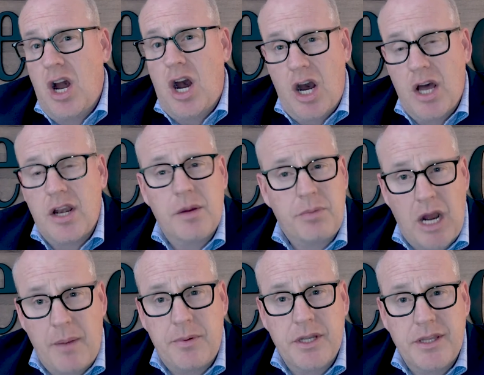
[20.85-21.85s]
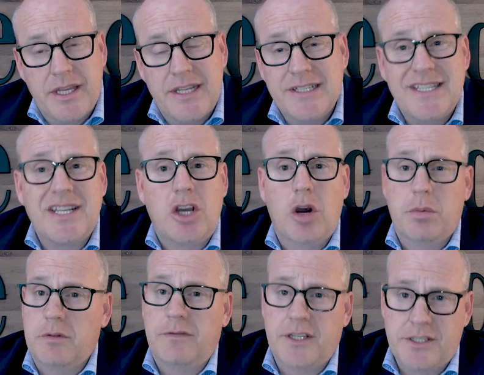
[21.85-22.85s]
on a property that is in a
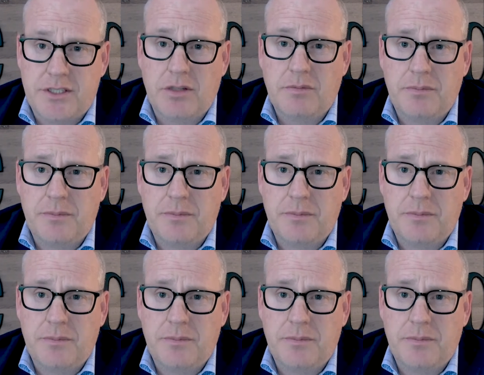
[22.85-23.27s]
Cobra flood zone.